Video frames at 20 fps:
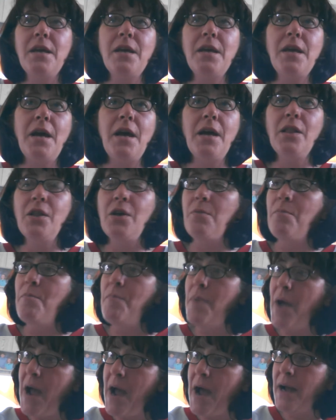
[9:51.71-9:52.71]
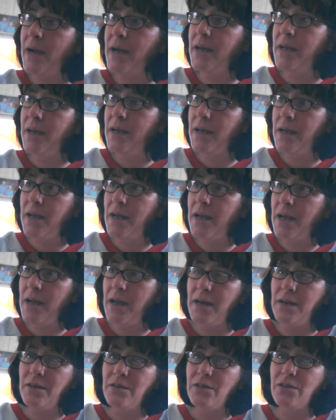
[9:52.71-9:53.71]
I look back, and
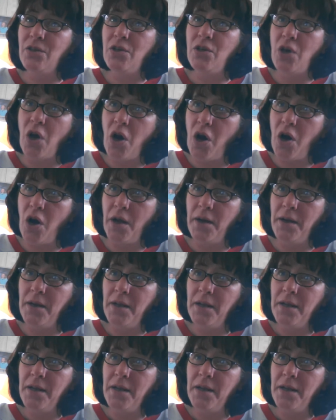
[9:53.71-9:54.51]
it's gone.